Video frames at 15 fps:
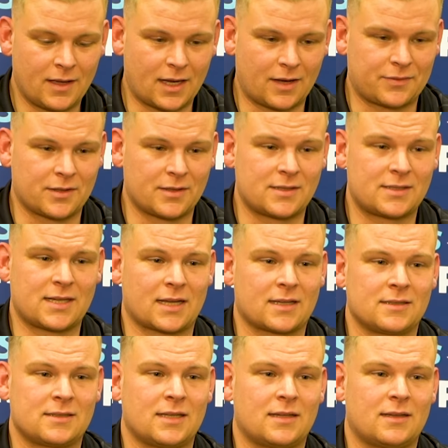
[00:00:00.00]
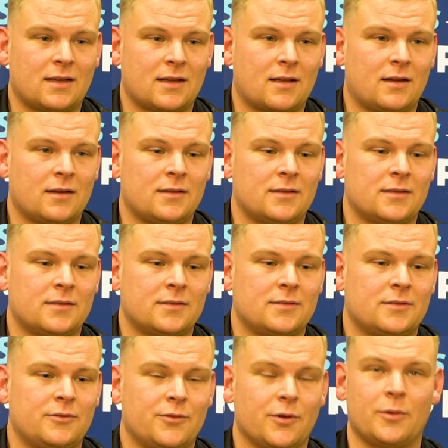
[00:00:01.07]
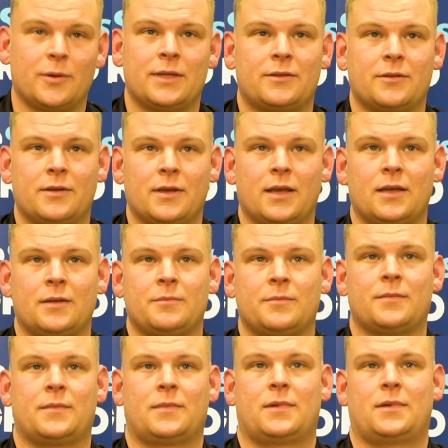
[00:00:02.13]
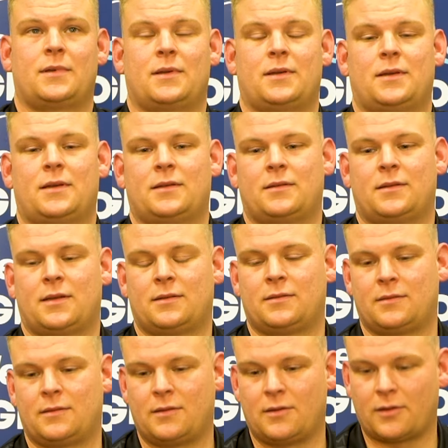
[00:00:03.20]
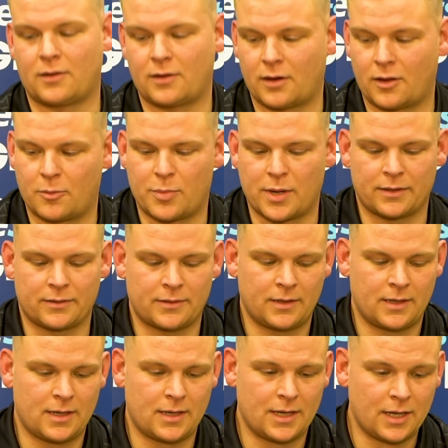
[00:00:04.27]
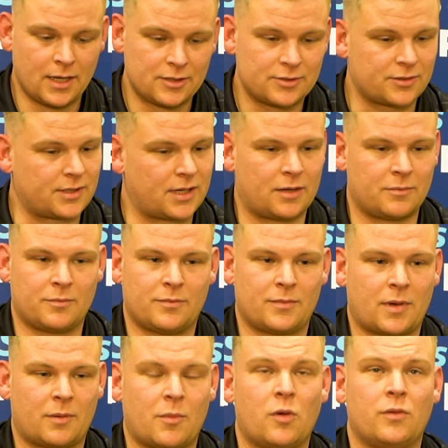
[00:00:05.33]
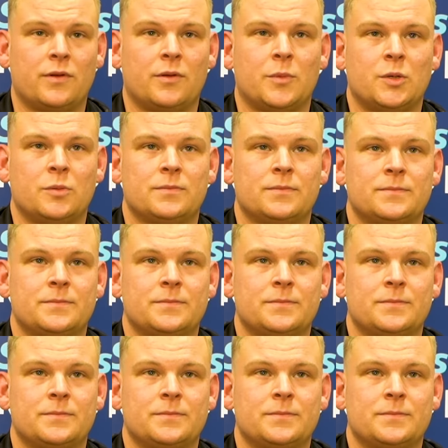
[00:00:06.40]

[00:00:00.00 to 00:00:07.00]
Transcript: after the second set I kind of grew into the game and got a lot better. So yeah, I'm over the moon.